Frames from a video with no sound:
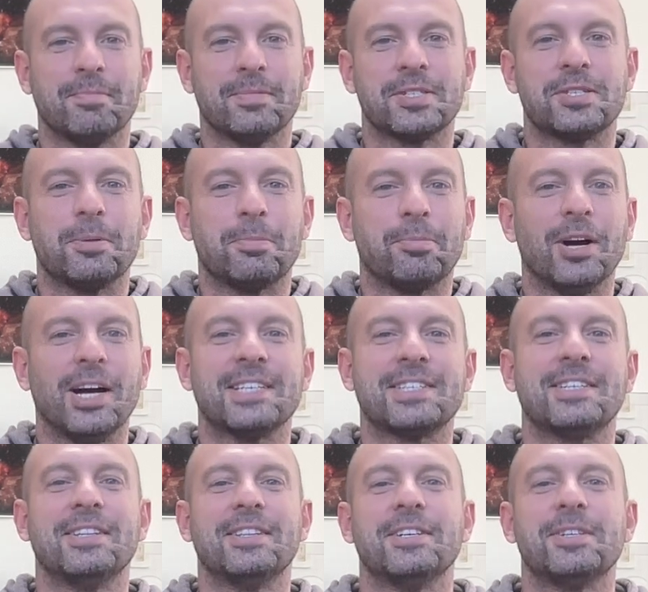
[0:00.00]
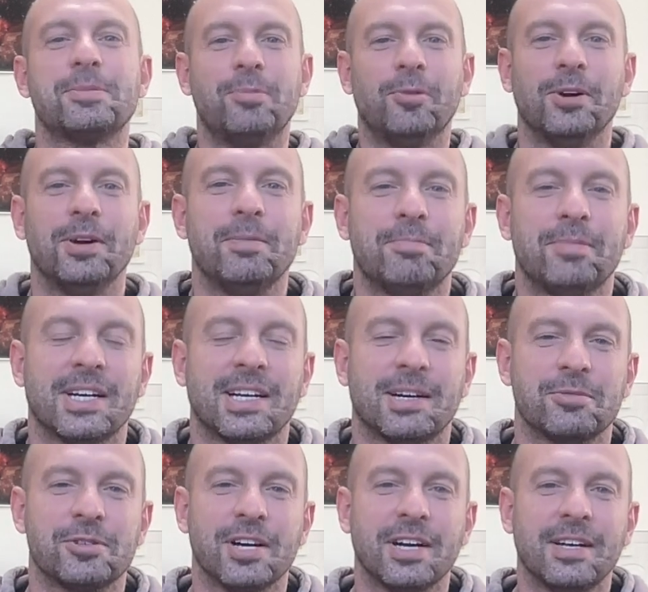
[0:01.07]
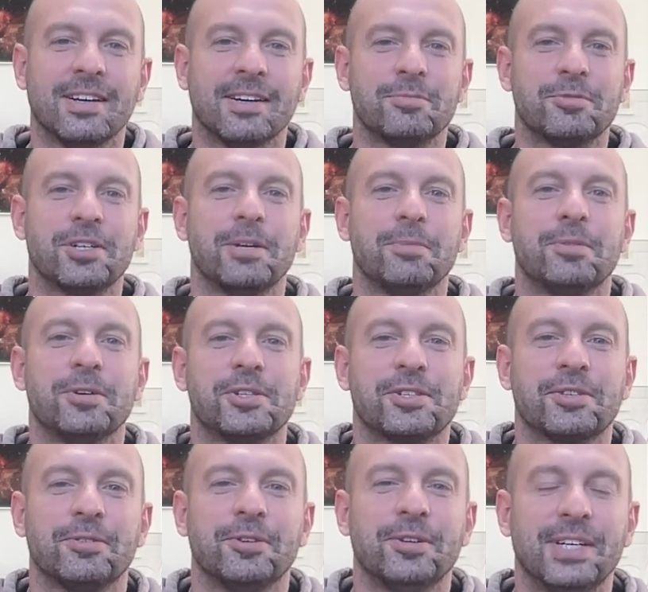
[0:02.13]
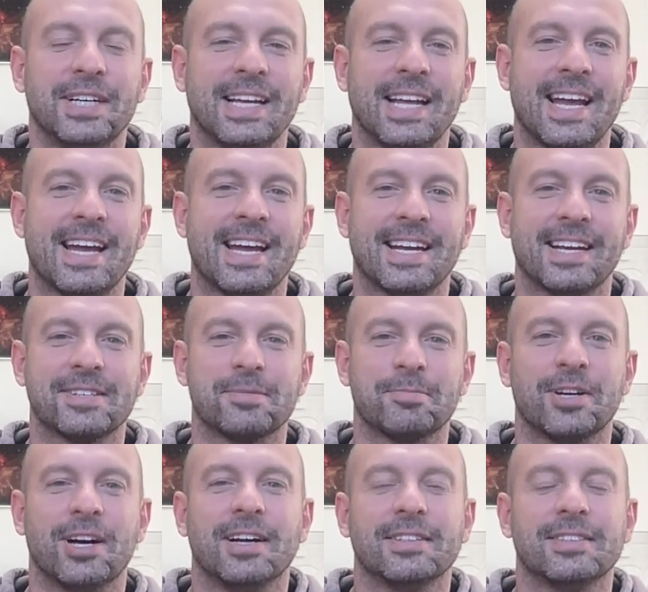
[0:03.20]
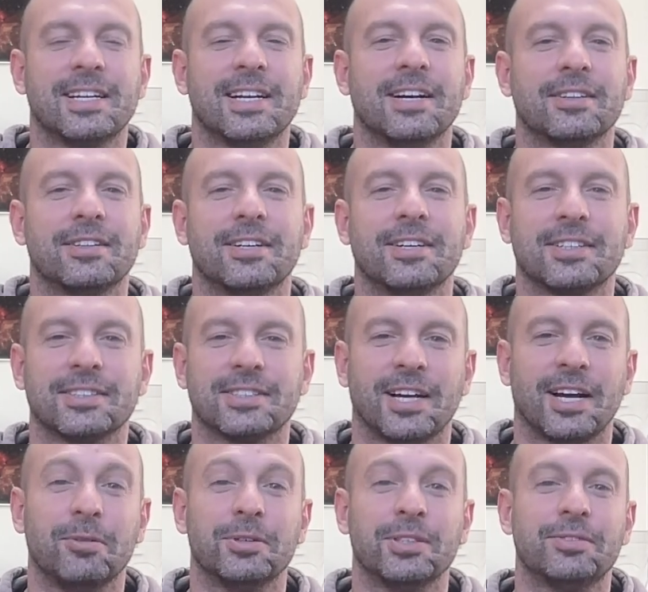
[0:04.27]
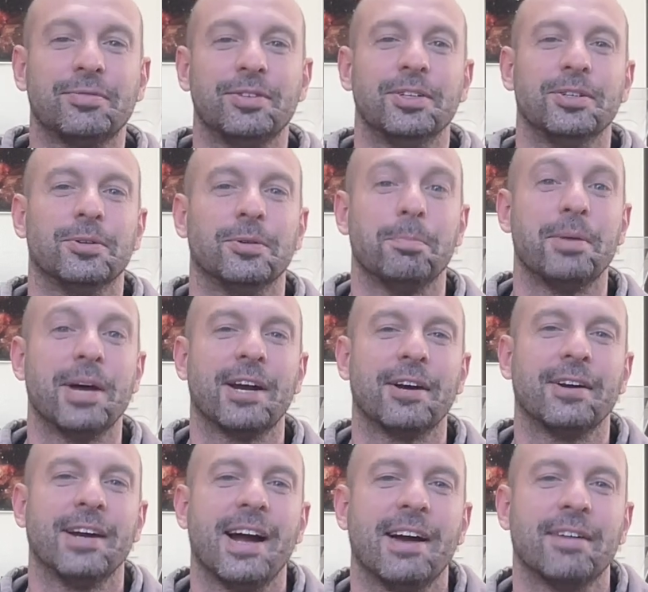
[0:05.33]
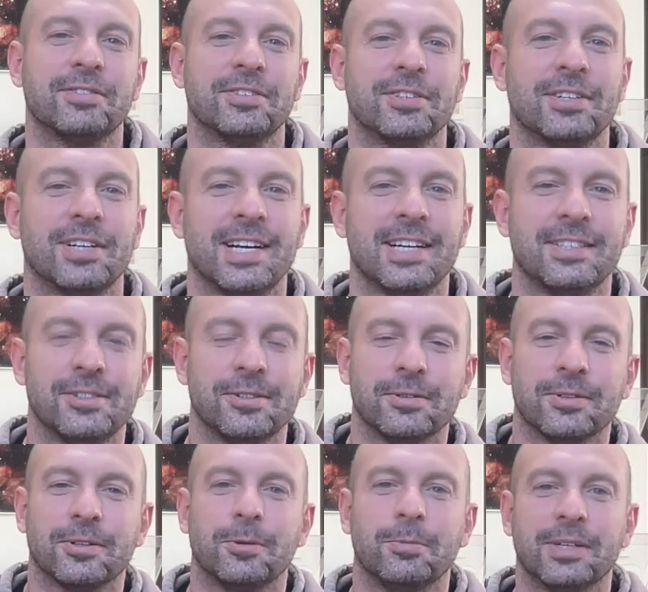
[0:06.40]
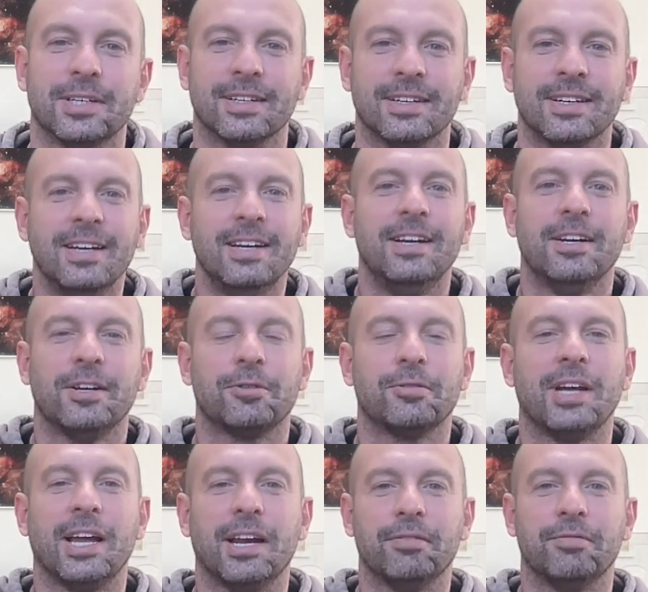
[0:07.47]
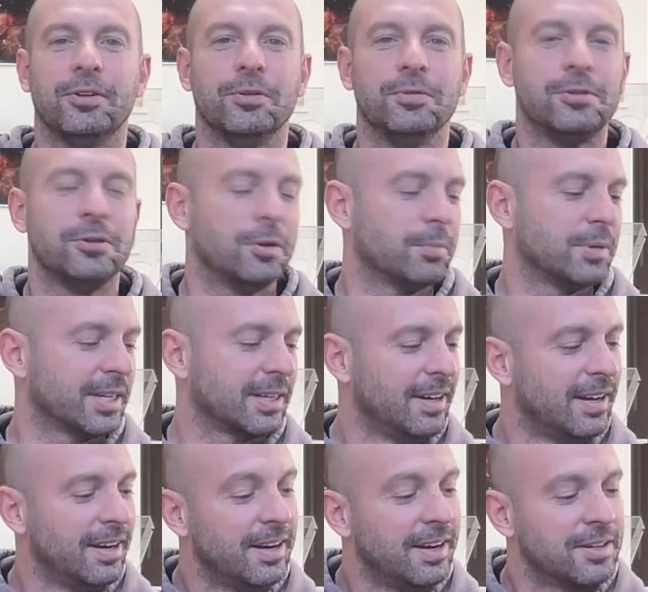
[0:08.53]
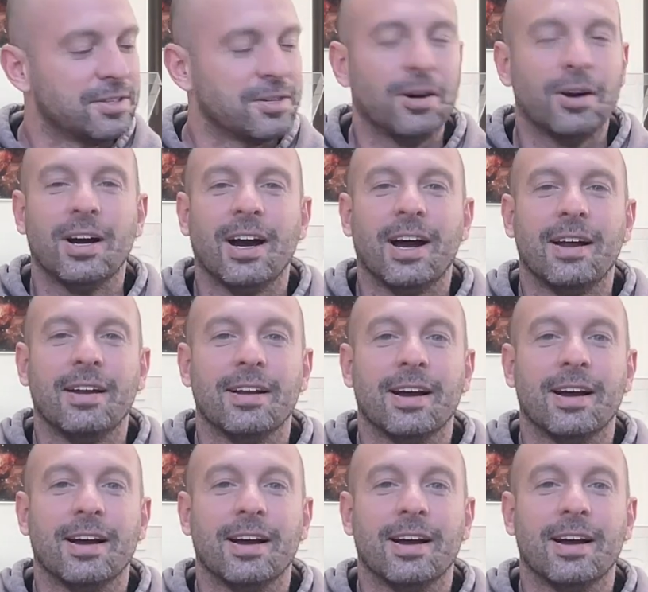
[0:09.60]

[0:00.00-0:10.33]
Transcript: suppressed at this point, but I'm trying to push through it and get some content out there, because I always feel better after I do a little bit of creative YouTubing. So I